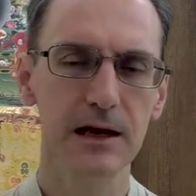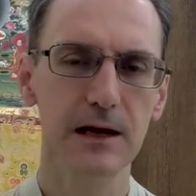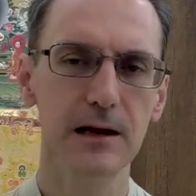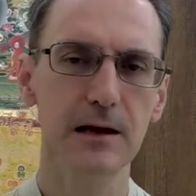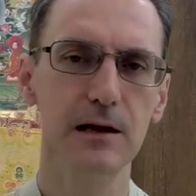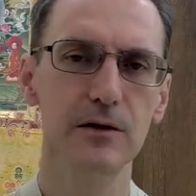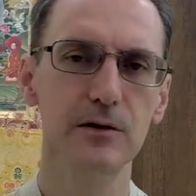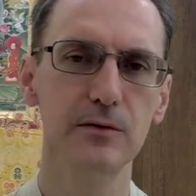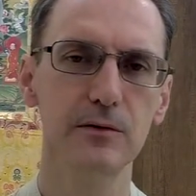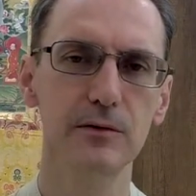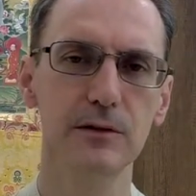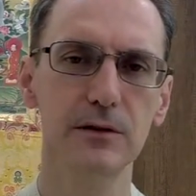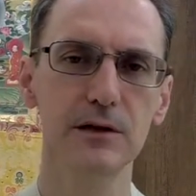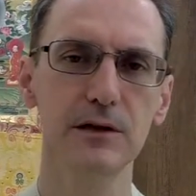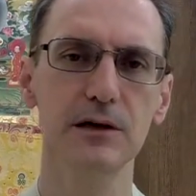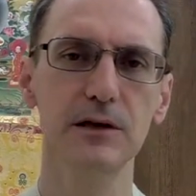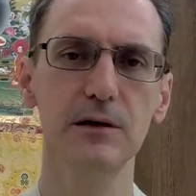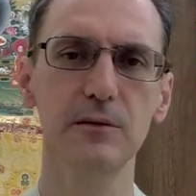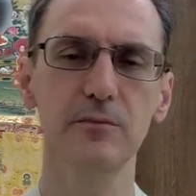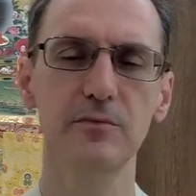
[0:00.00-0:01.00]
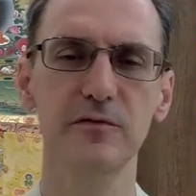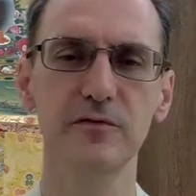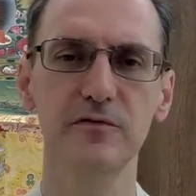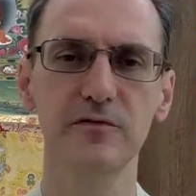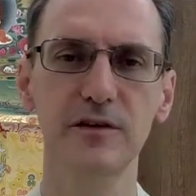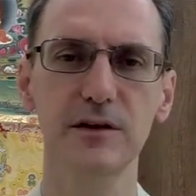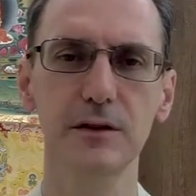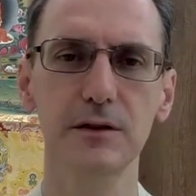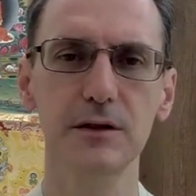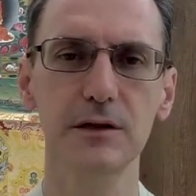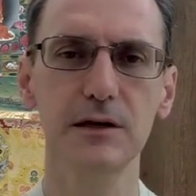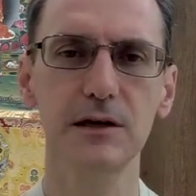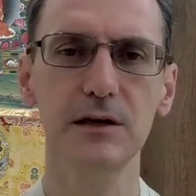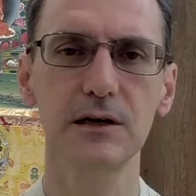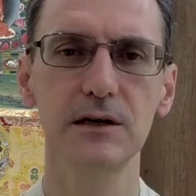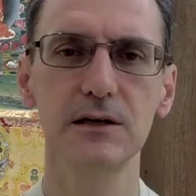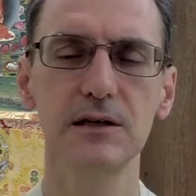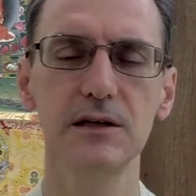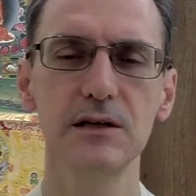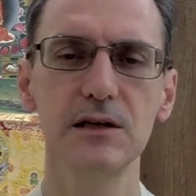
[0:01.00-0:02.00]
who's a professor
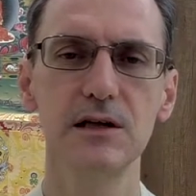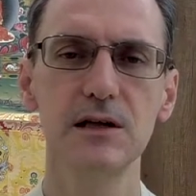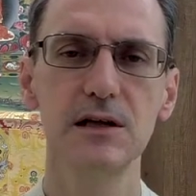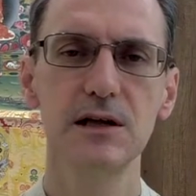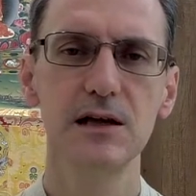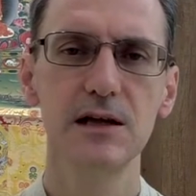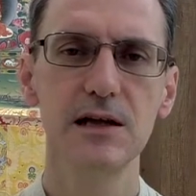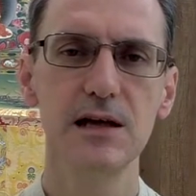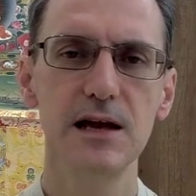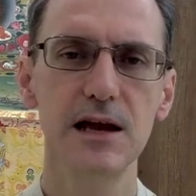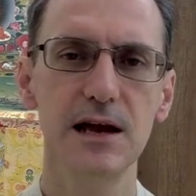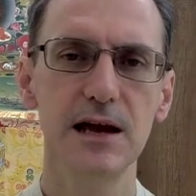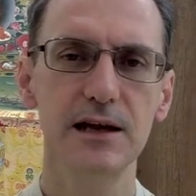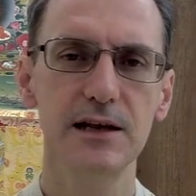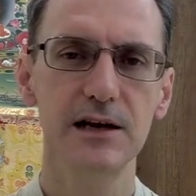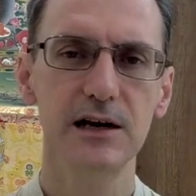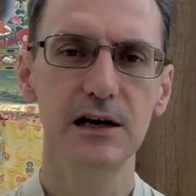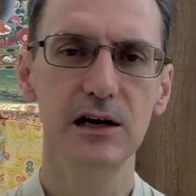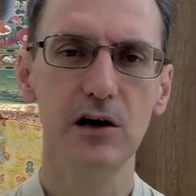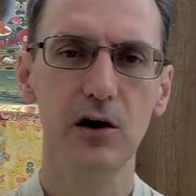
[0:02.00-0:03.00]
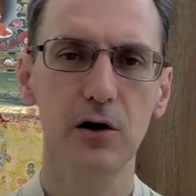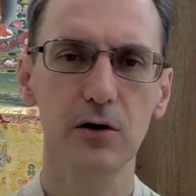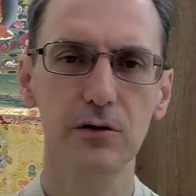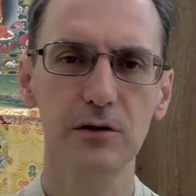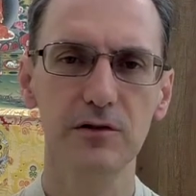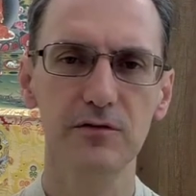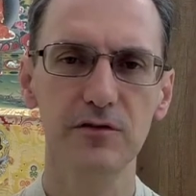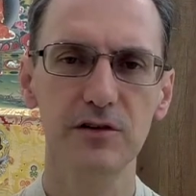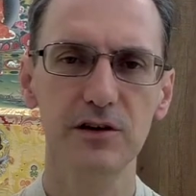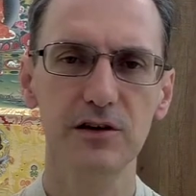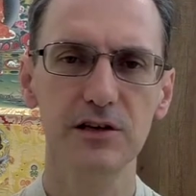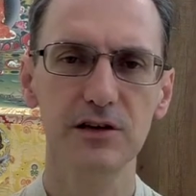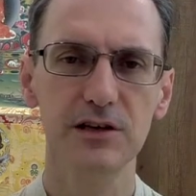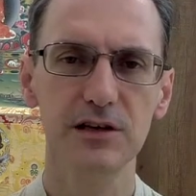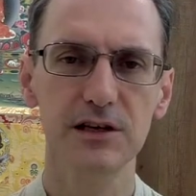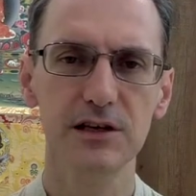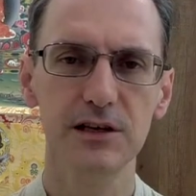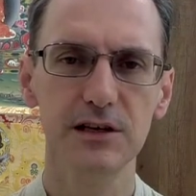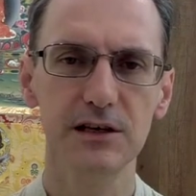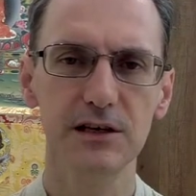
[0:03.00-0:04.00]
at Oxford,
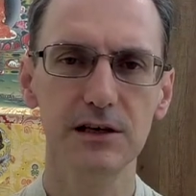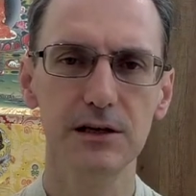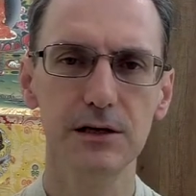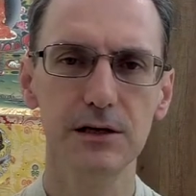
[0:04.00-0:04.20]
we